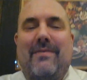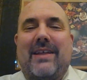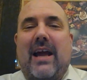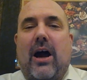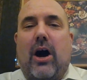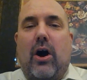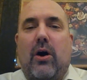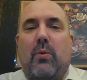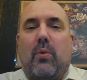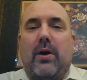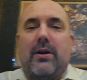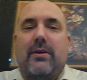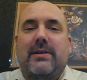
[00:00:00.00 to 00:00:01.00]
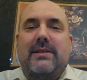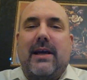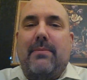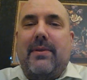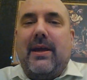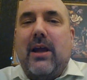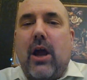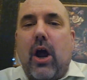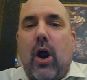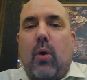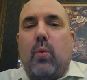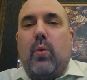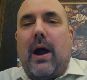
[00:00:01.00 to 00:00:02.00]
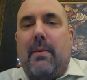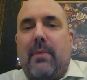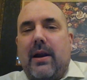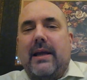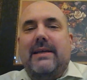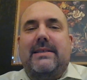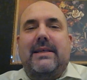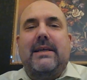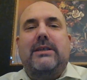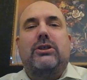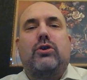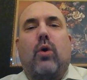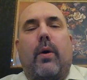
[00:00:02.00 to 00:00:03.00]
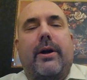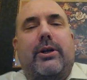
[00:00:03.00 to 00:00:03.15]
And they all want to know the same thing. Robert, is this story